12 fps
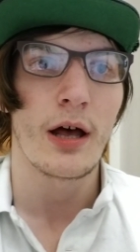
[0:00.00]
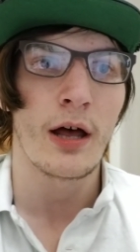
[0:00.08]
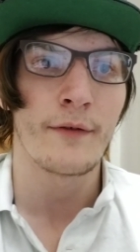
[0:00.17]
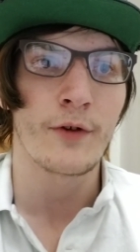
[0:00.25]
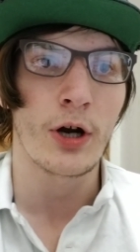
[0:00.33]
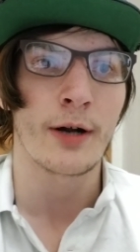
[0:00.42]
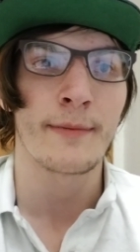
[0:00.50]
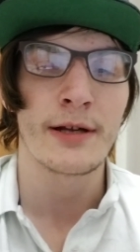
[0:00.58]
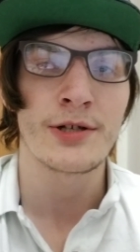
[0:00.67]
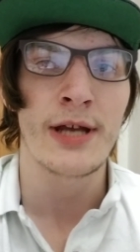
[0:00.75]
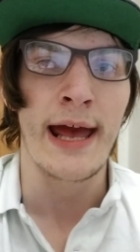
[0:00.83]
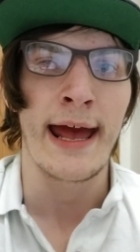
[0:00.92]
of
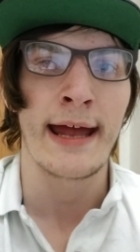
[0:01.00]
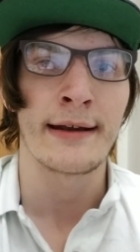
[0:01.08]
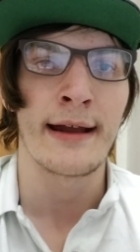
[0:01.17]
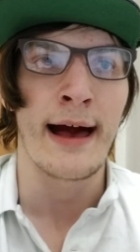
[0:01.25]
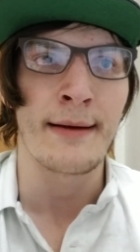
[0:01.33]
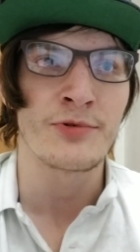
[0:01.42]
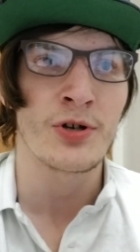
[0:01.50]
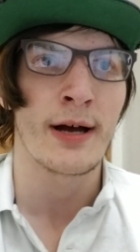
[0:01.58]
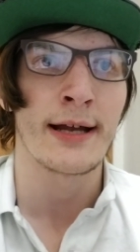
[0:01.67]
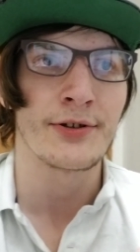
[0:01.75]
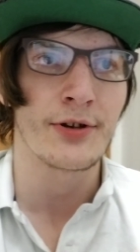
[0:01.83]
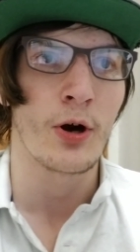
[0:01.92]
garbage, and I'm
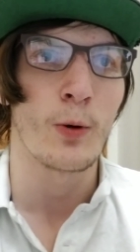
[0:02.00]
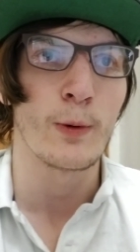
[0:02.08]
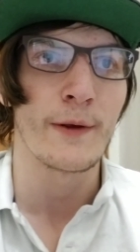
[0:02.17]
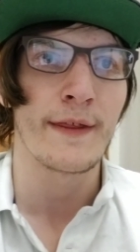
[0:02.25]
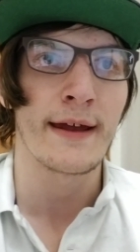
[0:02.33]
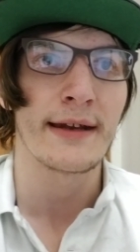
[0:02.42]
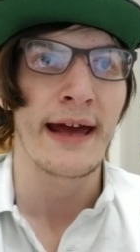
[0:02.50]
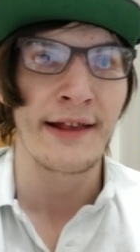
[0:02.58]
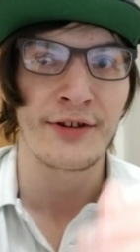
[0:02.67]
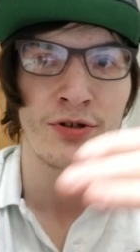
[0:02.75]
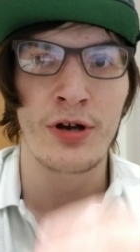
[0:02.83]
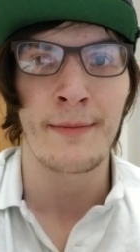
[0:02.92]
trying to cope with it.
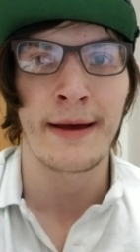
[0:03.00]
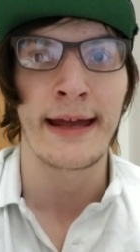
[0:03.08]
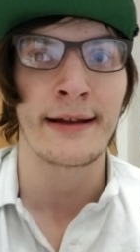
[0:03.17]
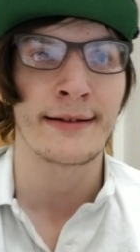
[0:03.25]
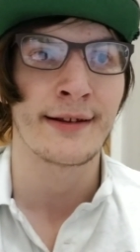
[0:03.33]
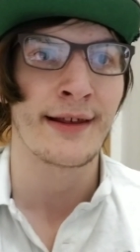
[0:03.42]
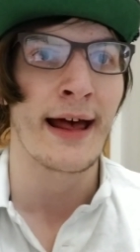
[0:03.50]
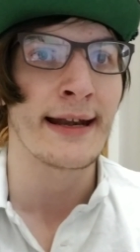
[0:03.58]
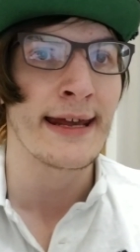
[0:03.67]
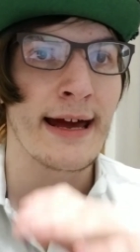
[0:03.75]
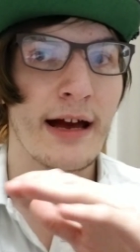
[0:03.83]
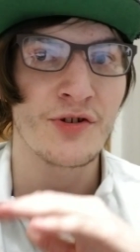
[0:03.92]
Has it dropped my
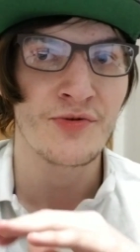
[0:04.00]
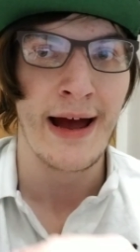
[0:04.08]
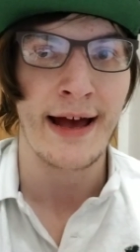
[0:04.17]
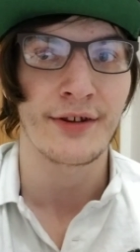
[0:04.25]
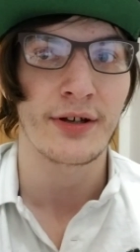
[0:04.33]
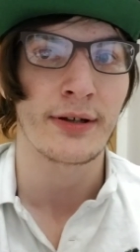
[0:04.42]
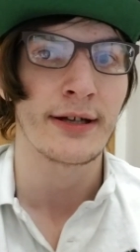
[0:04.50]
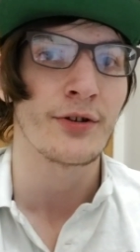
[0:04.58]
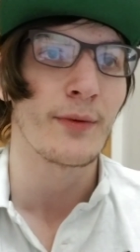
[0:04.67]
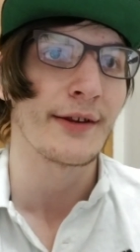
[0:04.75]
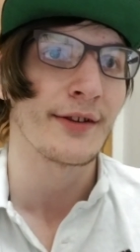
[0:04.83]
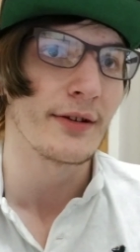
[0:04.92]
anxiety? Drastically.
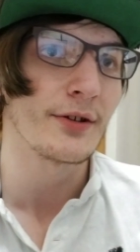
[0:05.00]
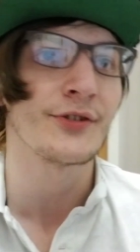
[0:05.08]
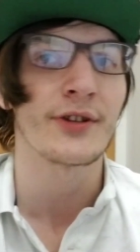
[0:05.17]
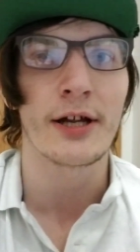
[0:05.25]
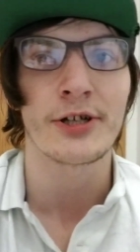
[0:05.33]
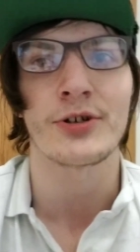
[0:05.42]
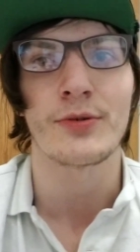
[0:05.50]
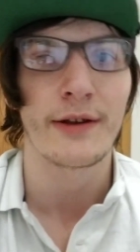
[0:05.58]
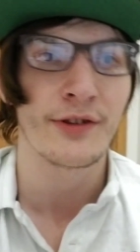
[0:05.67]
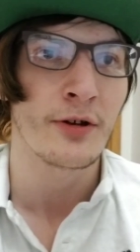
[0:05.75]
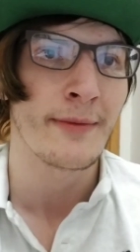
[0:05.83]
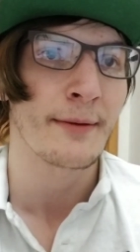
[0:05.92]
Do I still stutter? Do I
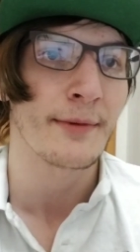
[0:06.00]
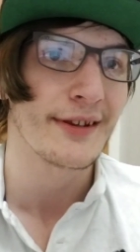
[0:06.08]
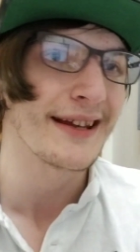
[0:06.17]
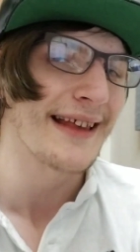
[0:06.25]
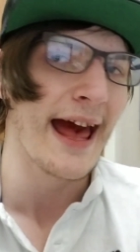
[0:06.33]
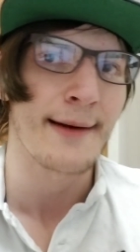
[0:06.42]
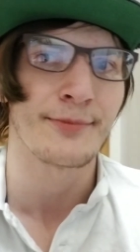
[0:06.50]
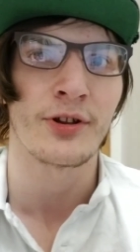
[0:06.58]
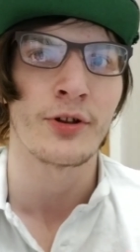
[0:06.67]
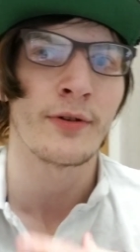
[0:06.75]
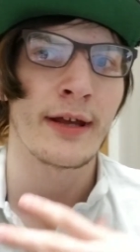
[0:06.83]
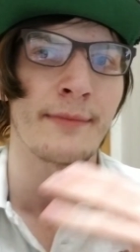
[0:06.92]
still make mistakes?
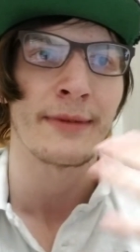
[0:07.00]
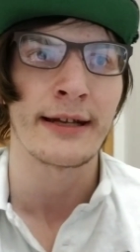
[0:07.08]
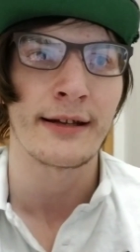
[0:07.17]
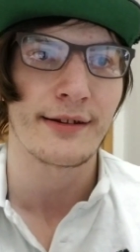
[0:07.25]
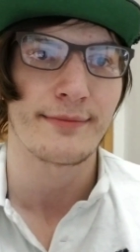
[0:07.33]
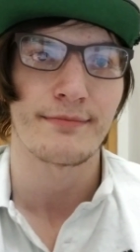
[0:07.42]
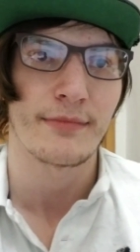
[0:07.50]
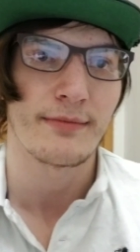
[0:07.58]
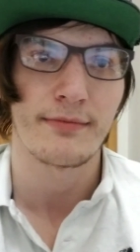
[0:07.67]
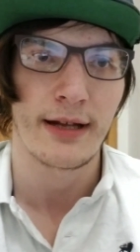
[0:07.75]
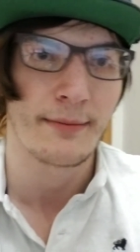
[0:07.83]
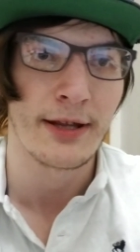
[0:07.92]
Absolutely. I mean,
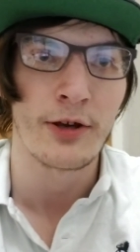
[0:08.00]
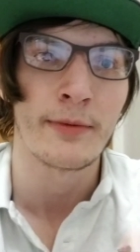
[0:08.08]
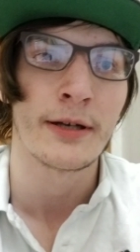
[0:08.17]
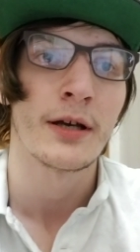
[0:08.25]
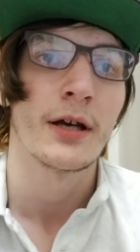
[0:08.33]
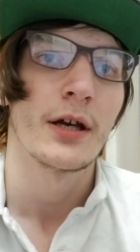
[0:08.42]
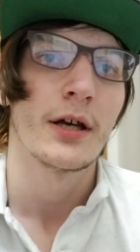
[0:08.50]
I'm human.